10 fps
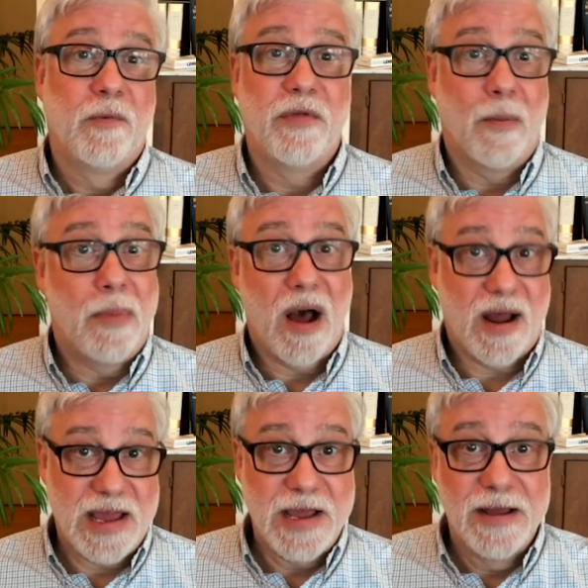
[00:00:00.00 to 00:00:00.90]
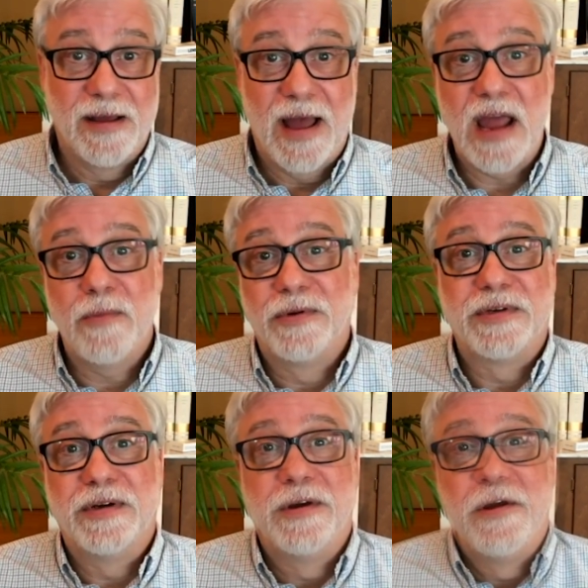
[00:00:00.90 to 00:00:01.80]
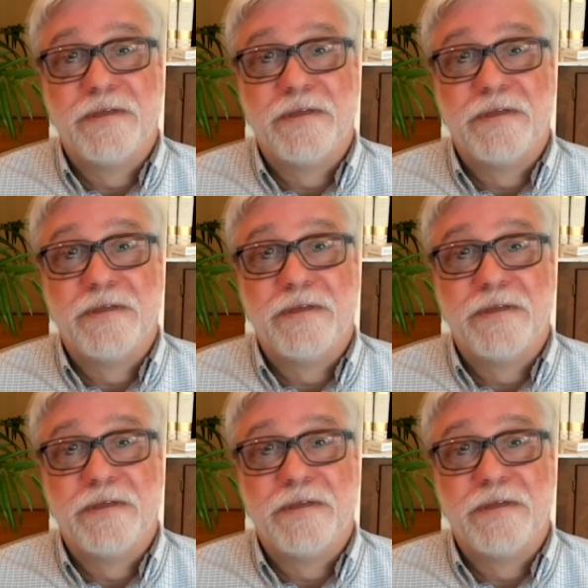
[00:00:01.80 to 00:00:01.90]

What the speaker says: with a body able to